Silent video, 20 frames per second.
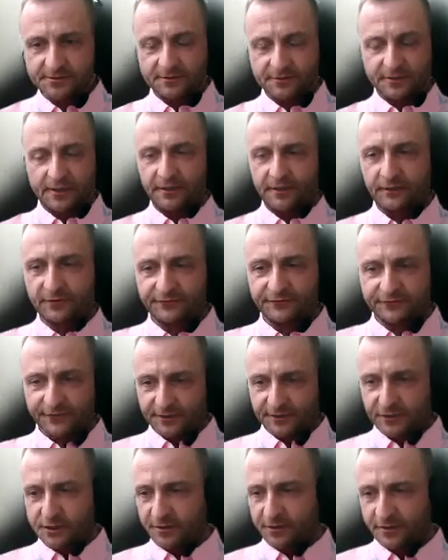So not your
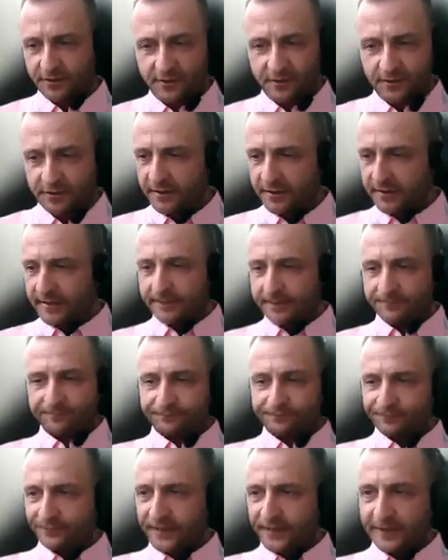traditional
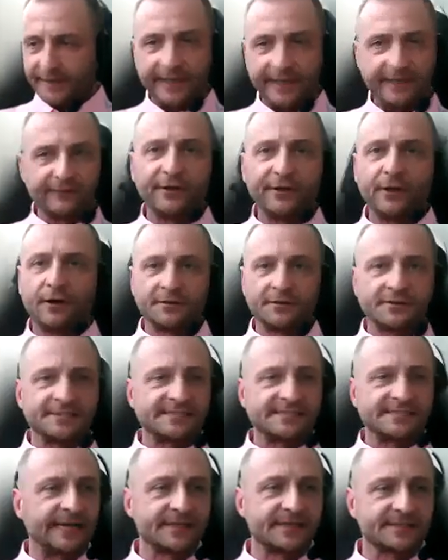carry-on
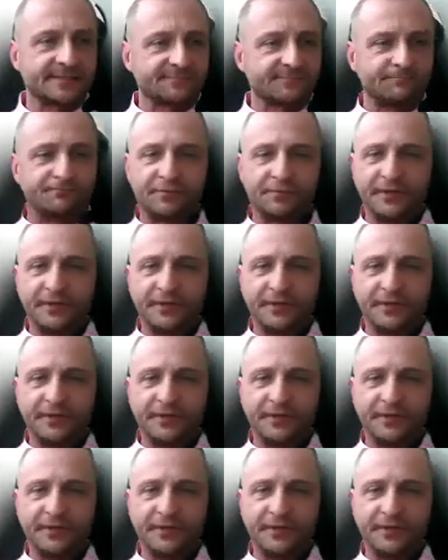size